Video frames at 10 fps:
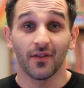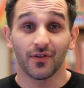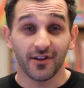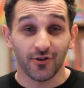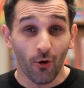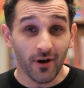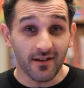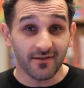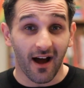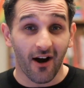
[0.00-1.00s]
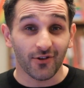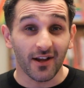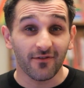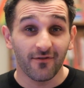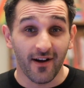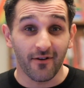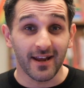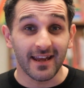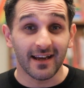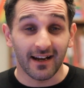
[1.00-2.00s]
The stories are not
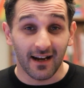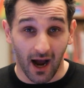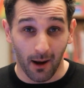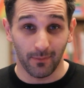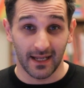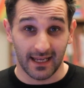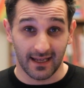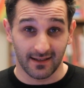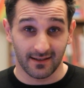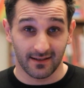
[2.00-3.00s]
very complicated.